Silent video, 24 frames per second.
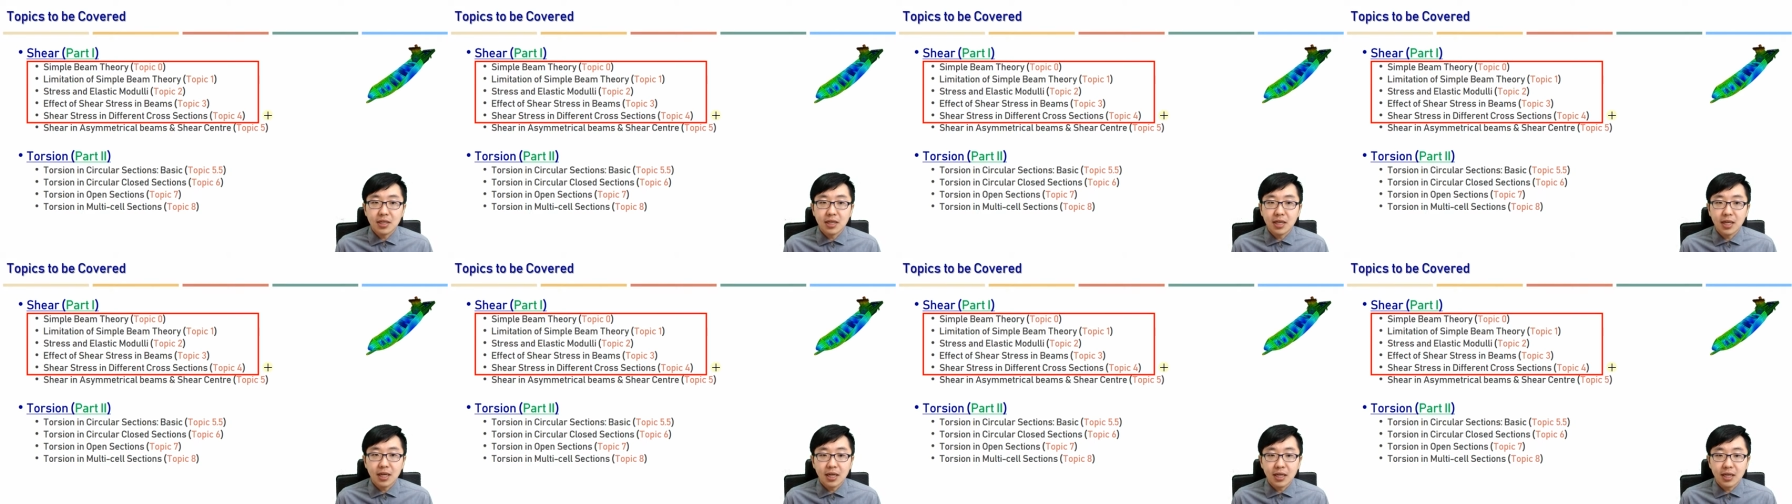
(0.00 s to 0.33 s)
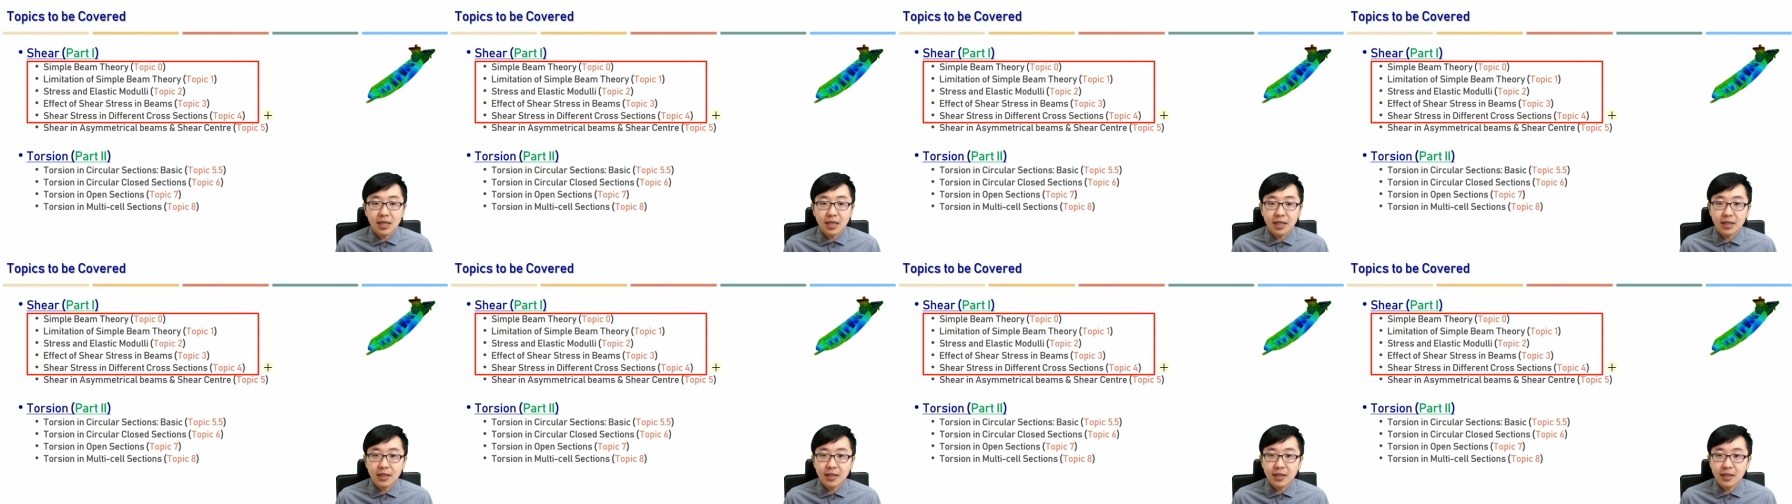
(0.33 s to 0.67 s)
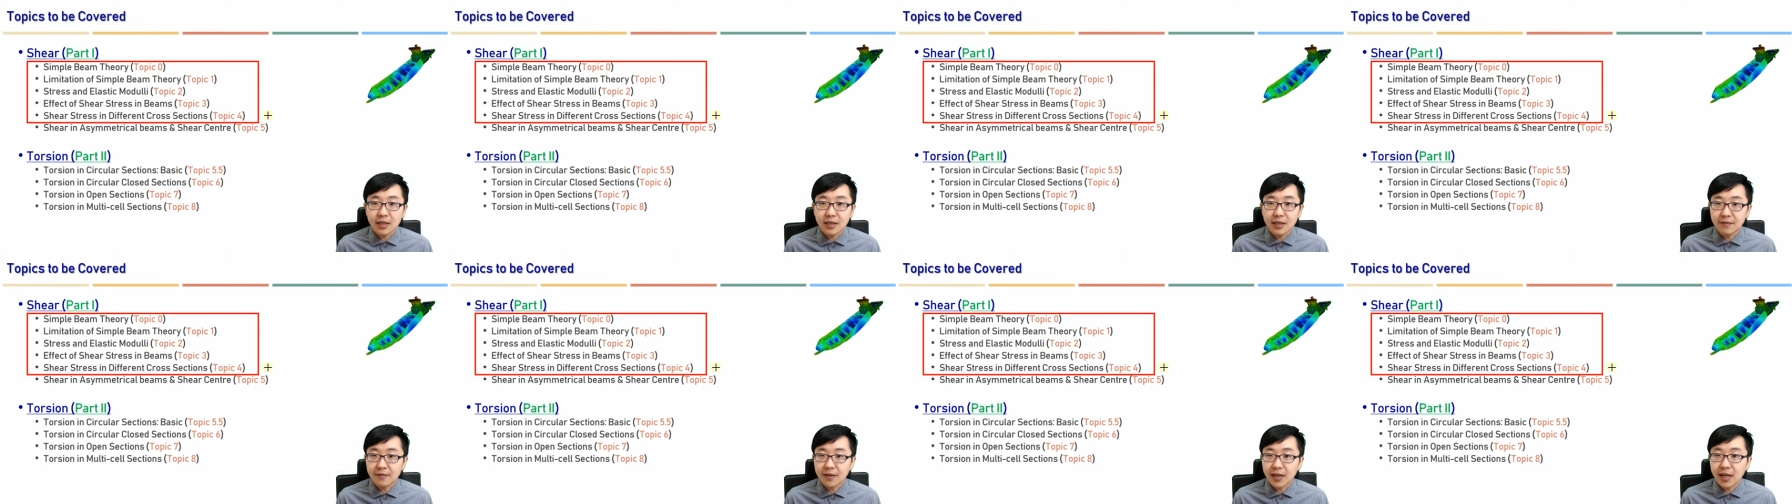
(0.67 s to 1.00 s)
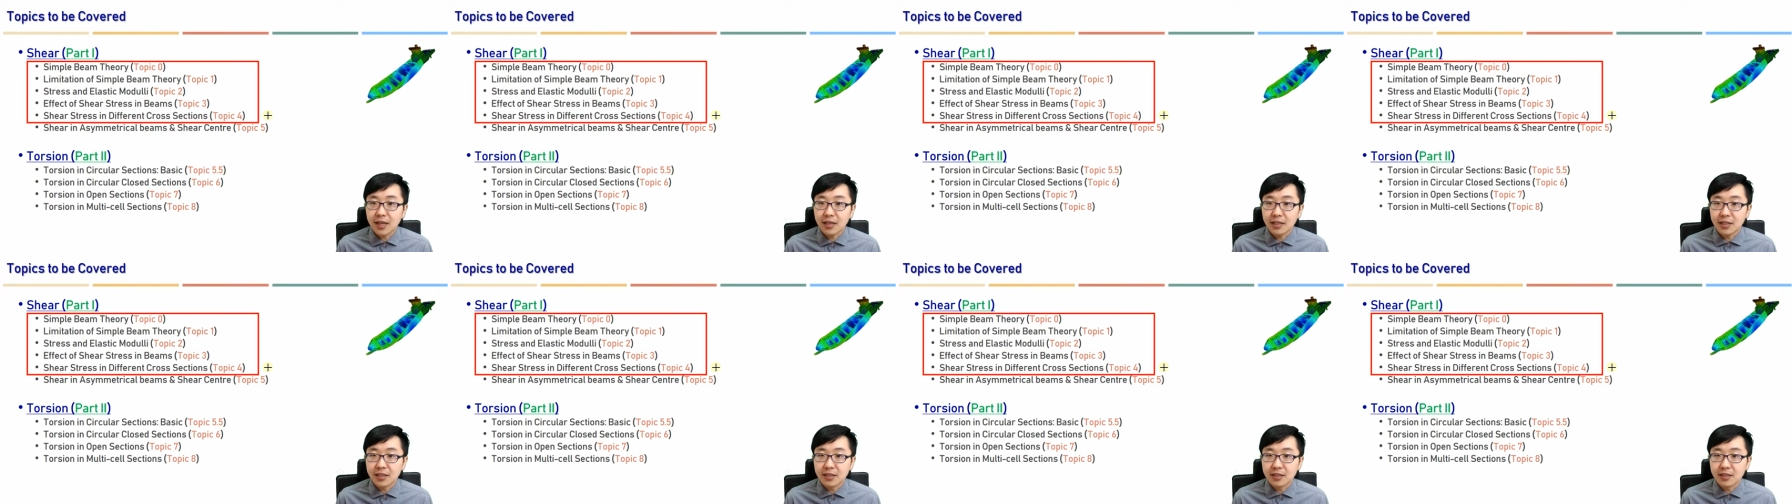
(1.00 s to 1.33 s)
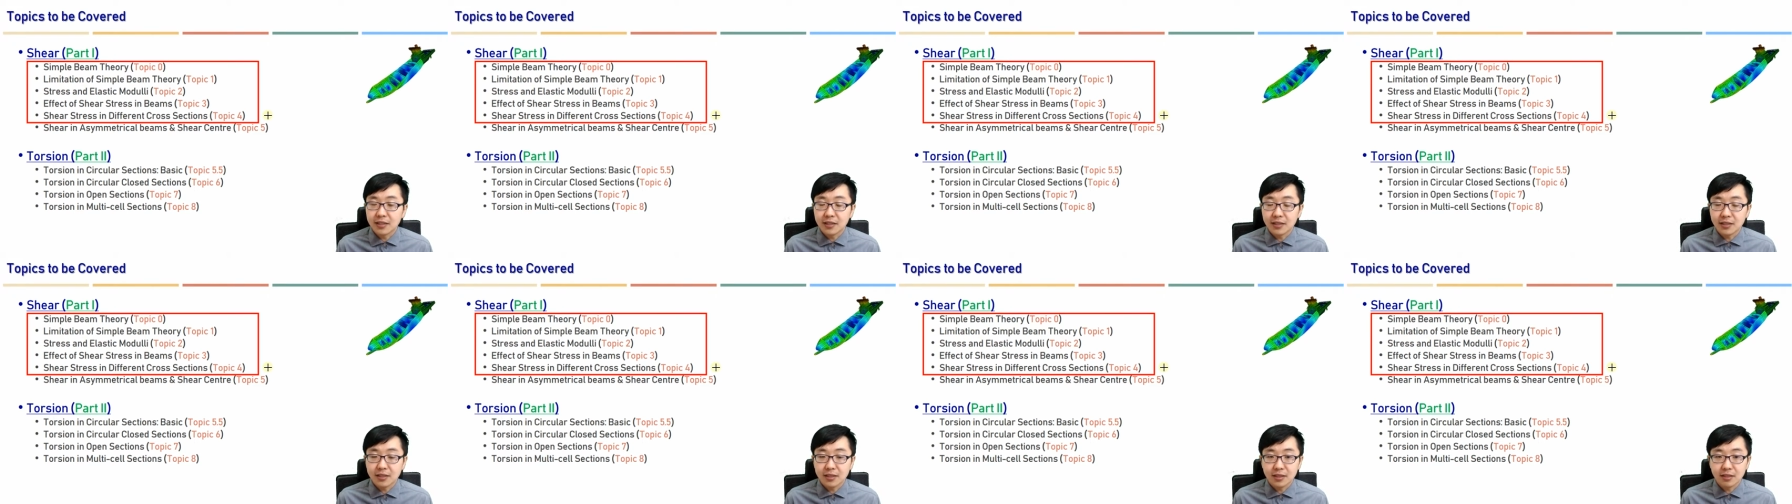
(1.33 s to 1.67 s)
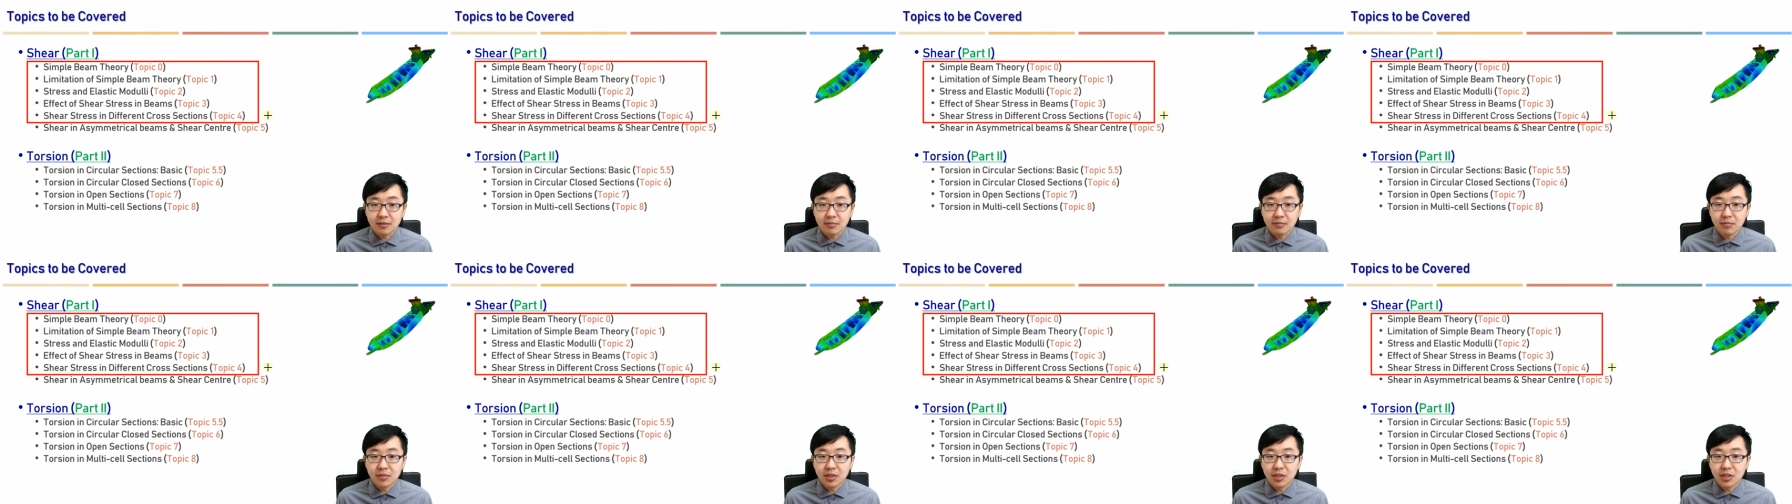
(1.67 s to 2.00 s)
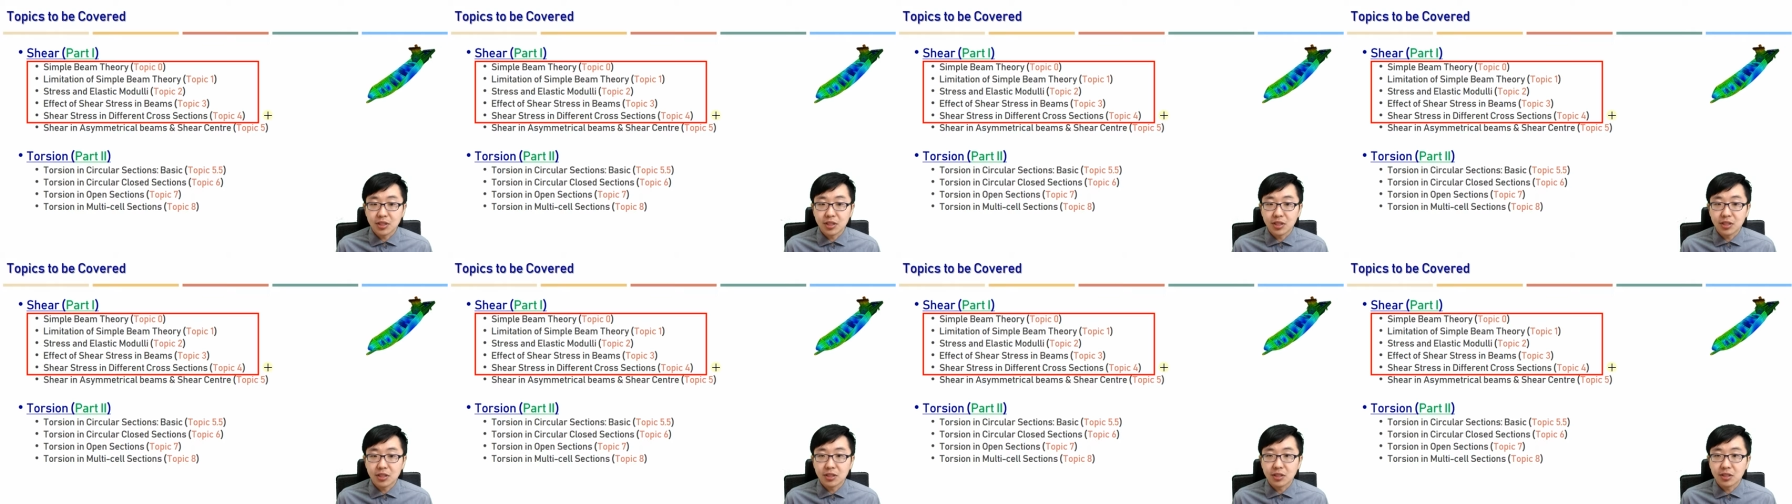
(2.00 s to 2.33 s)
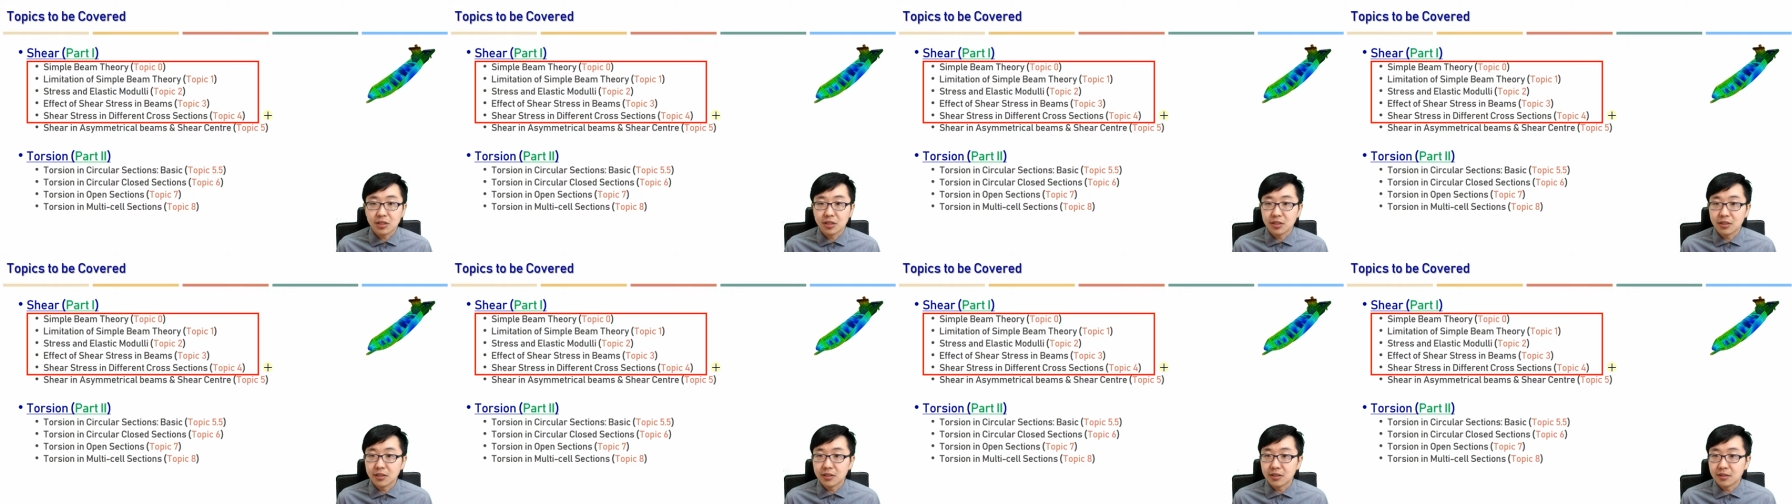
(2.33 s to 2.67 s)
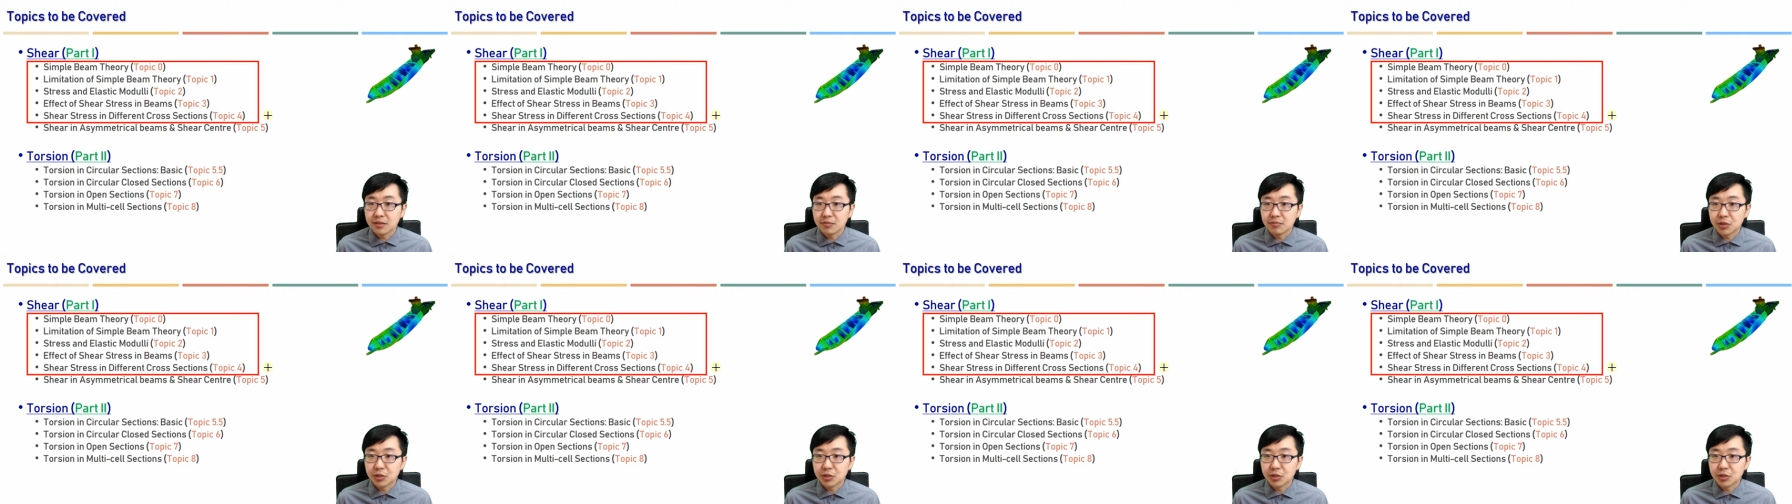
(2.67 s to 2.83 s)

I have added some additional